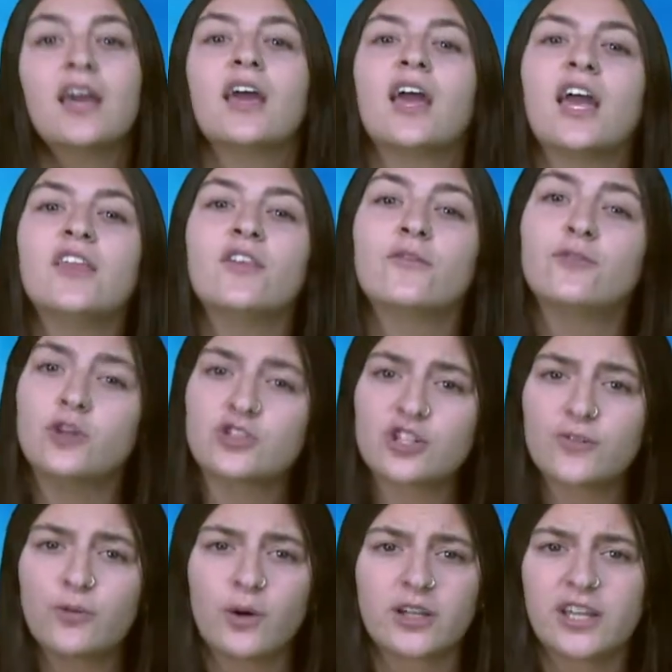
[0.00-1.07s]
In the future
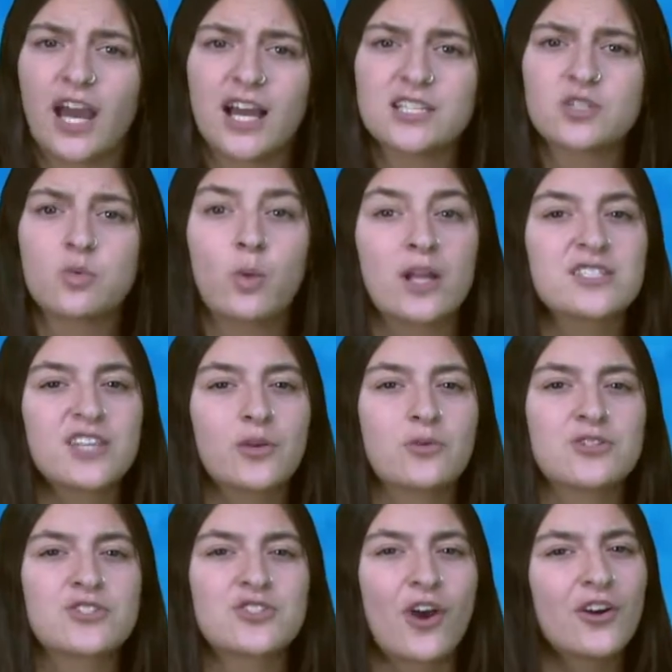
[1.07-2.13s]
forecast, Wednesday will
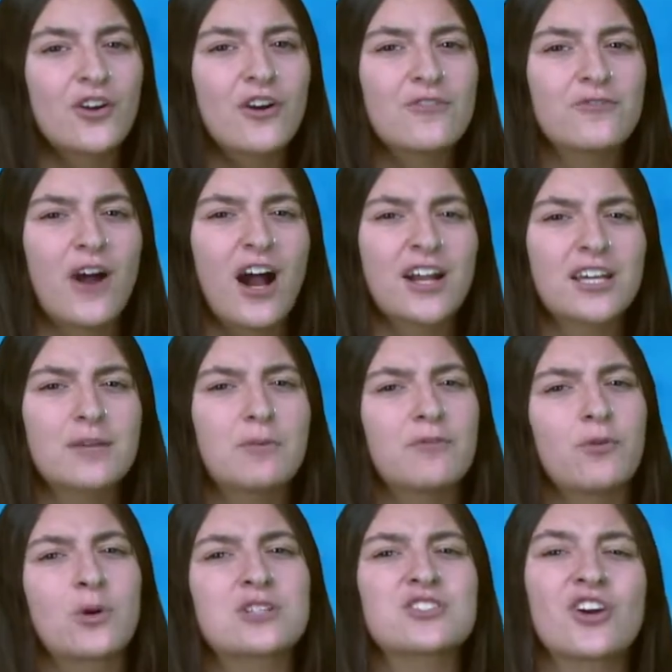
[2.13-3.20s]
start off foggy
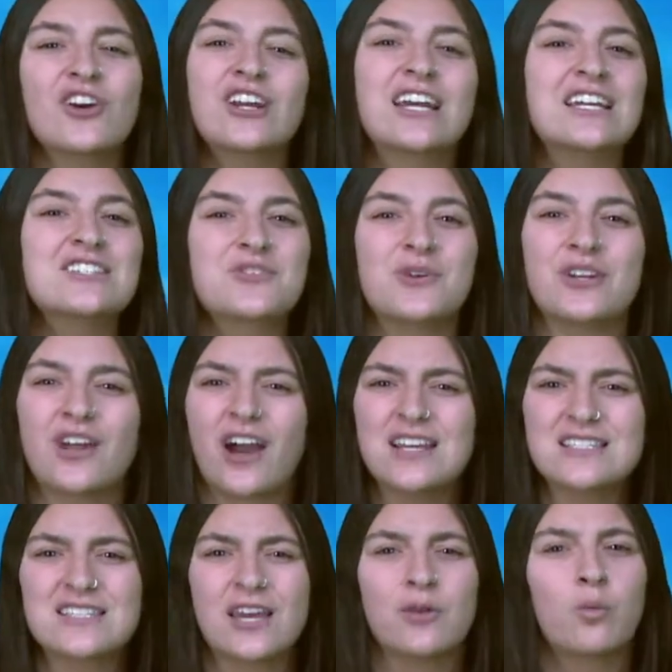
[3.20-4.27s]
before turning into a
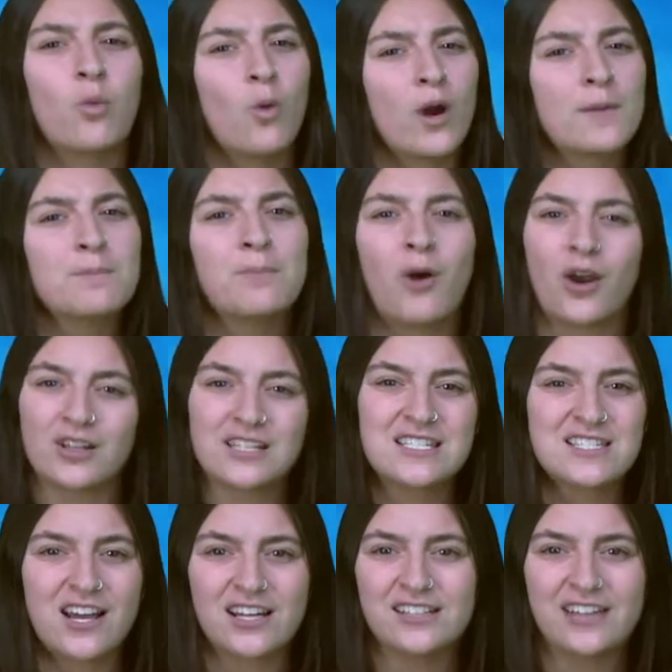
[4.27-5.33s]
nice and warm, partly
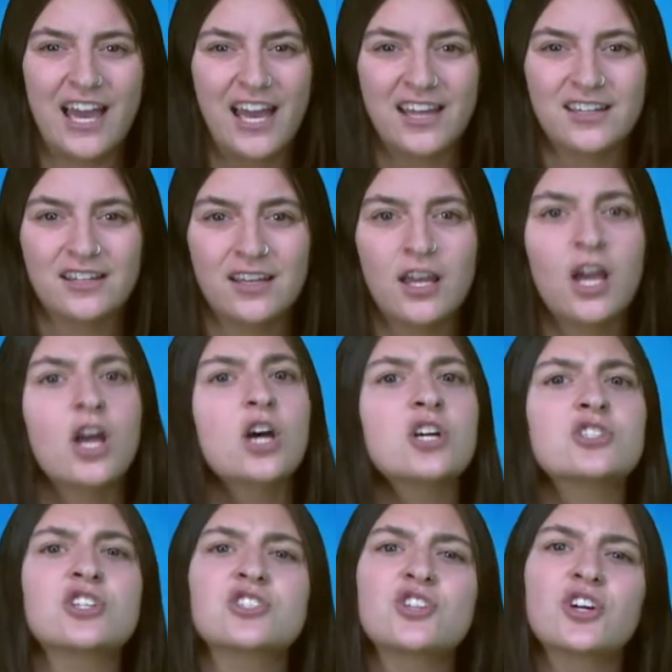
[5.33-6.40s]
sunny day.
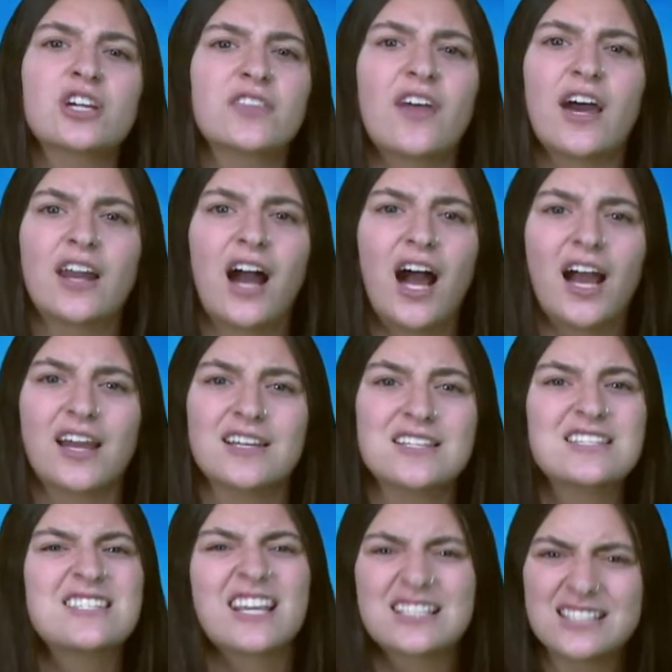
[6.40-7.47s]
Just look at that high,
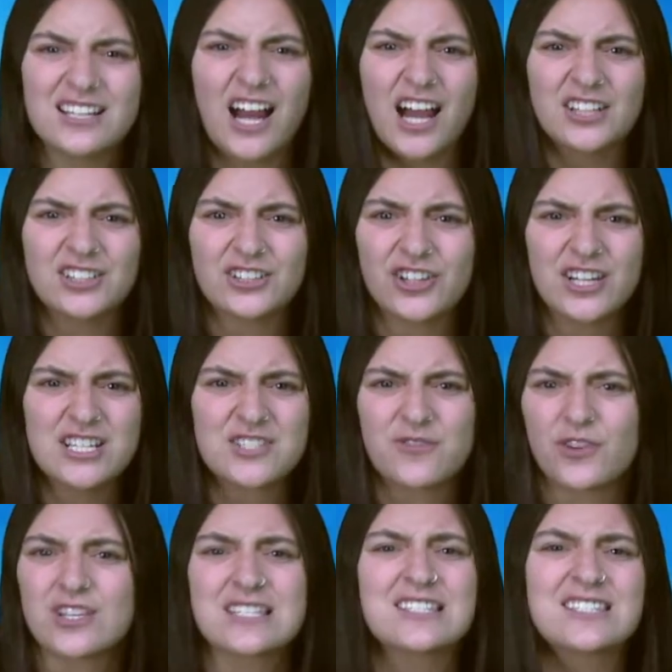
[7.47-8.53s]
69 degrees
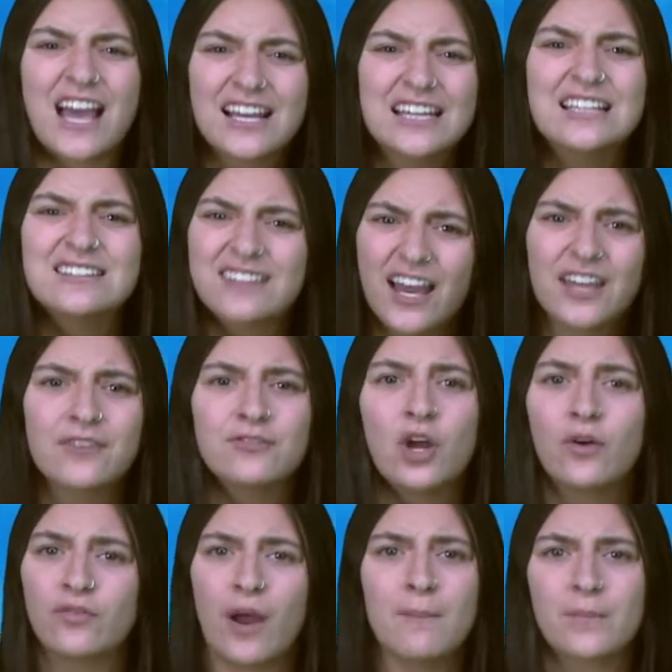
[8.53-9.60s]
for the second day of
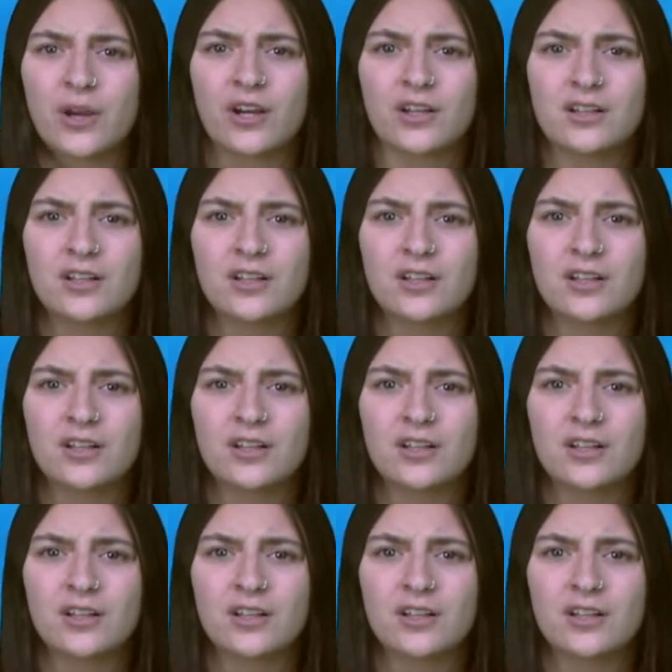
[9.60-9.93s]
November.